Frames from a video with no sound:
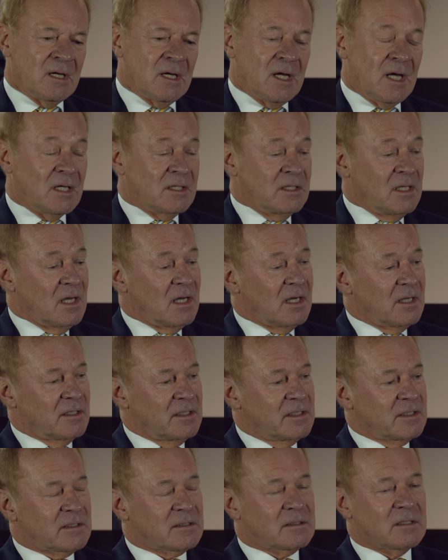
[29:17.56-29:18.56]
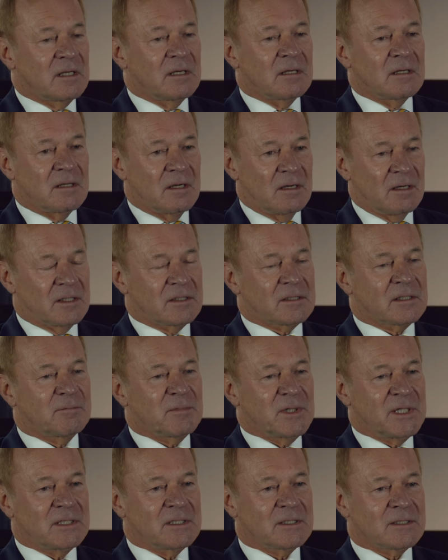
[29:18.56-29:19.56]
Uh, yeah, it's uh, Oscar
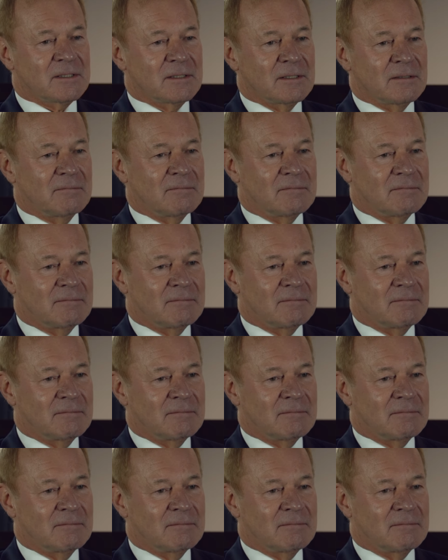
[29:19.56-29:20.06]
Peterson."